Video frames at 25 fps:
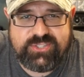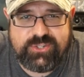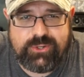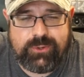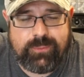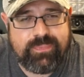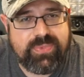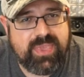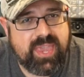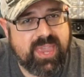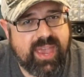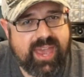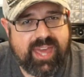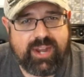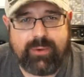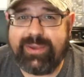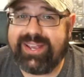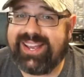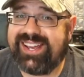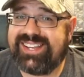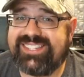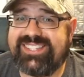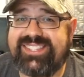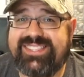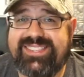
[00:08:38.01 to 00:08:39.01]
So anyway,
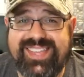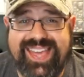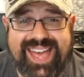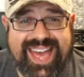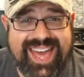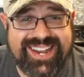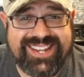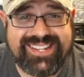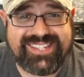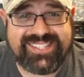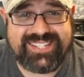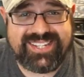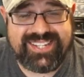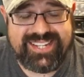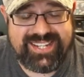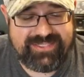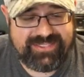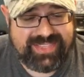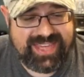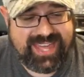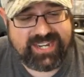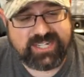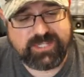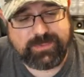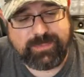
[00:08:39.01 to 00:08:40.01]
guys, that is it.
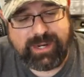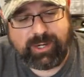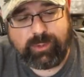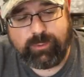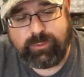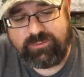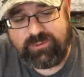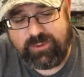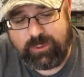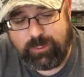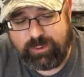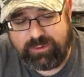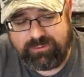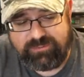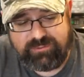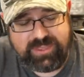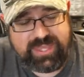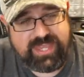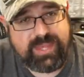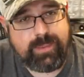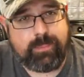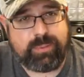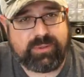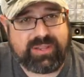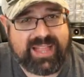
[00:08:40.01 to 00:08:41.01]
That is my review of
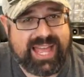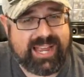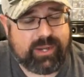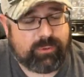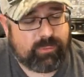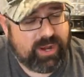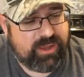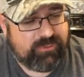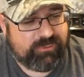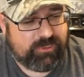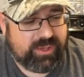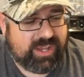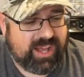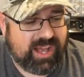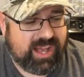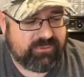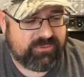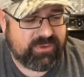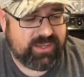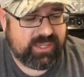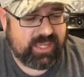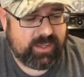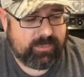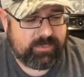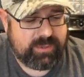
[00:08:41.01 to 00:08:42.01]
the Black Rifle
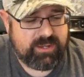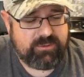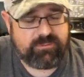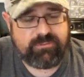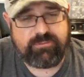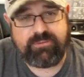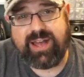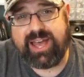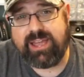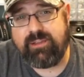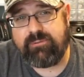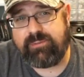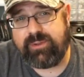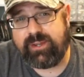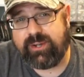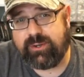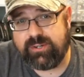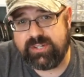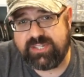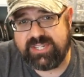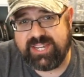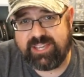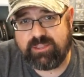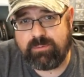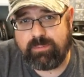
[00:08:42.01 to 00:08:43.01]
Coffee Company Five
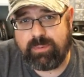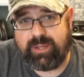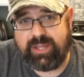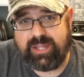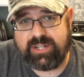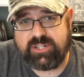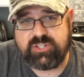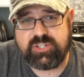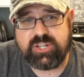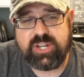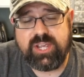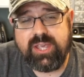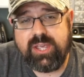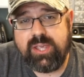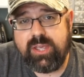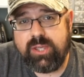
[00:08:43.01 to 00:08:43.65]
Finger Death Punch.